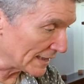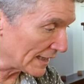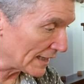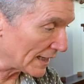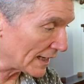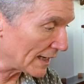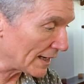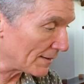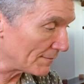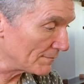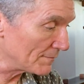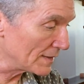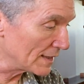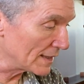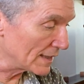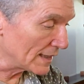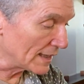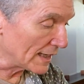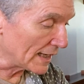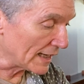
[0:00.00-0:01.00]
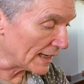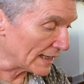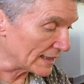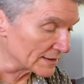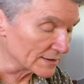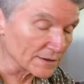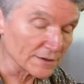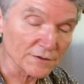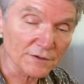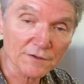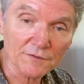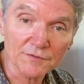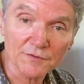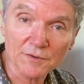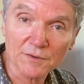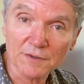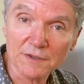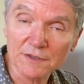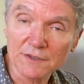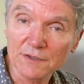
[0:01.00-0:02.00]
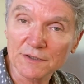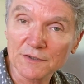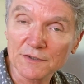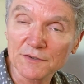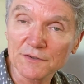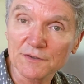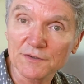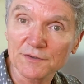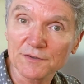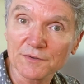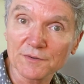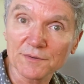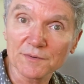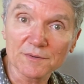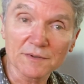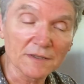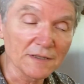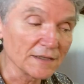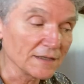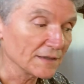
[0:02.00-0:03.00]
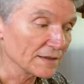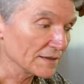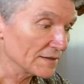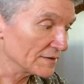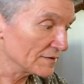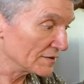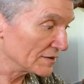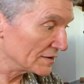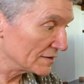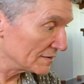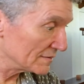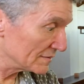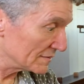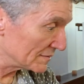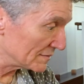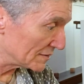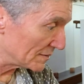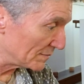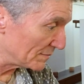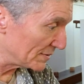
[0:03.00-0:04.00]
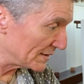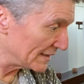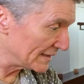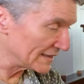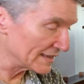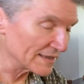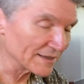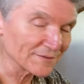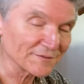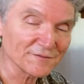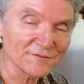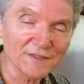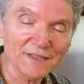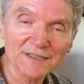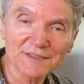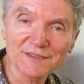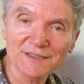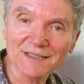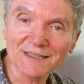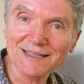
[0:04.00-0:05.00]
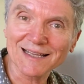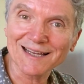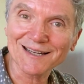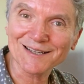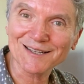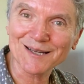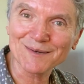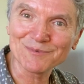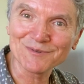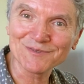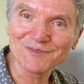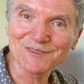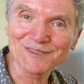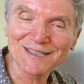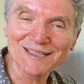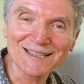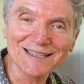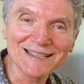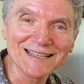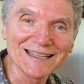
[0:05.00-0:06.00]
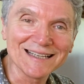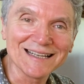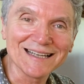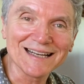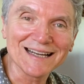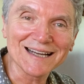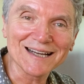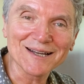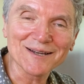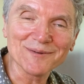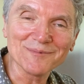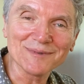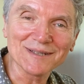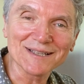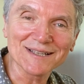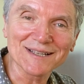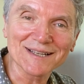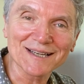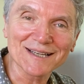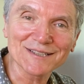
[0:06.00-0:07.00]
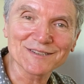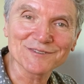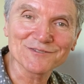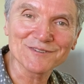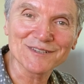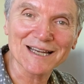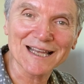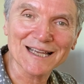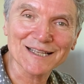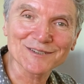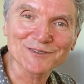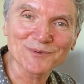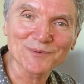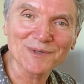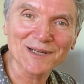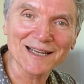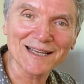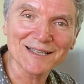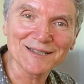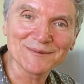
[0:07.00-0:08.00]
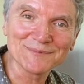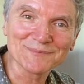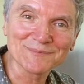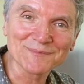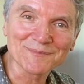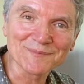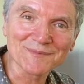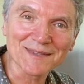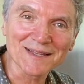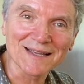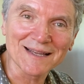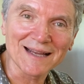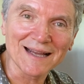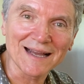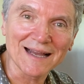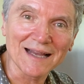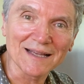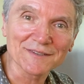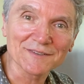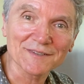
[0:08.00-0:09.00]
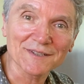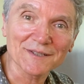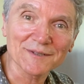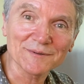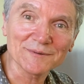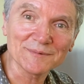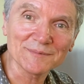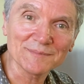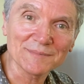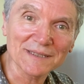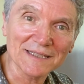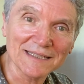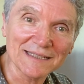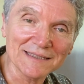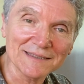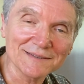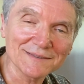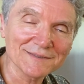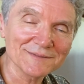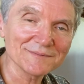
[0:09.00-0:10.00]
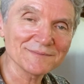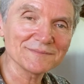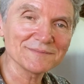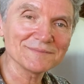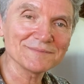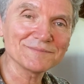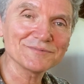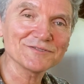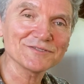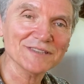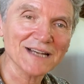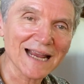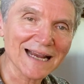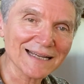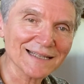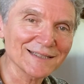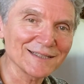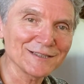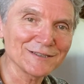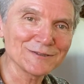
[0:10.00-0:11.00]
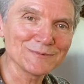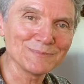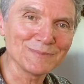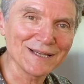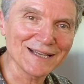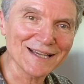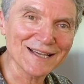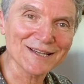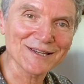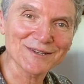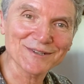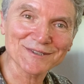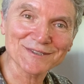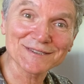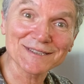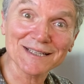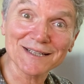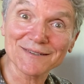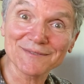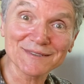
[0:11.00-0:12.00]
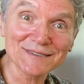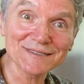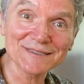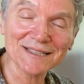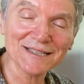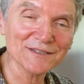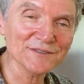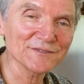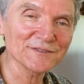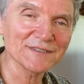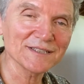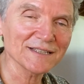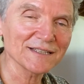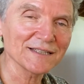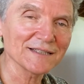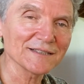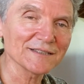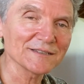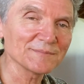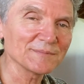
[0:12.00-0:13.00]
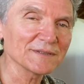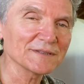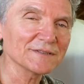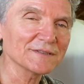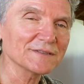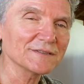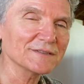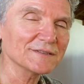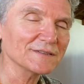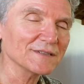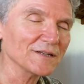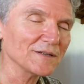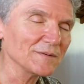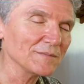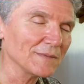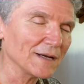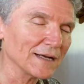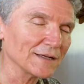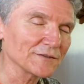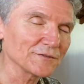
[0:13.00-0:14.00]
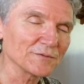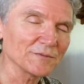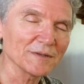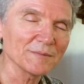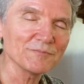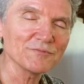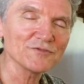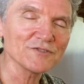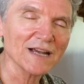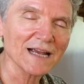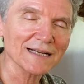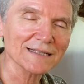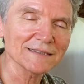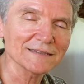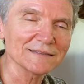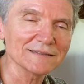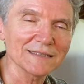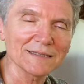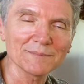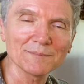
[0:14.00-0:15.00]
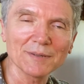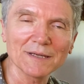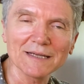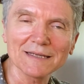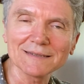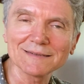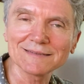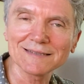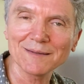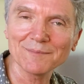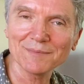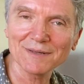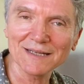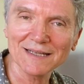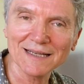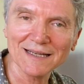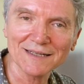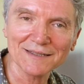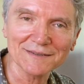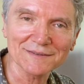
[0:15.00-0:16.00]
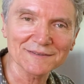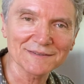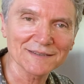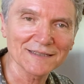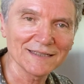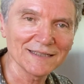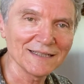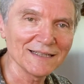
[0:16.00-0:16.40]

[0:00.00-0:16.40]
And I look forward to completing and finishing that cup of tea in a nice, relaxed way. So please practice being yourself. It sounds ridiculous, but so much we're practicing being somebody else.